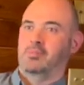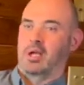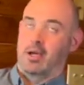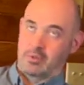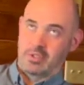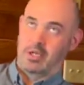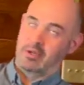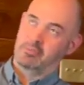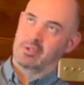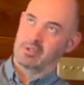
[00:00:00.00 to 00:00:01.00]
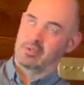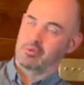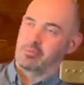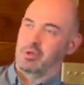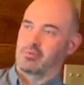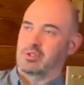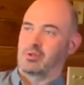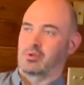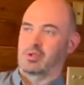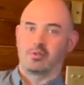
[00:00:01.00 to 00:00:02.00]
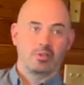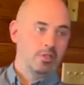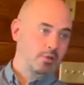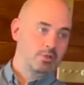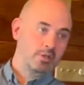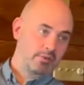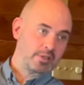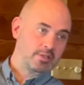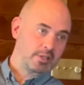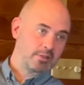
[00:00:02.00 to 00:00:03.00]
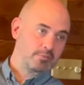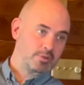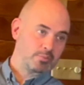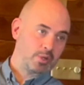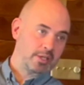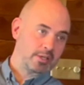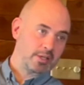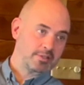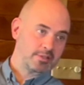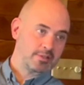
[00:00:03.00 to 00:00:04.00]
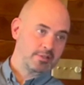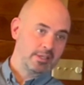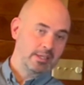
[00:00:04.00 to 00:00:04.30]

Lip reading: I was 9, my sister would have been obviously younger, do you fancy some riding lessons?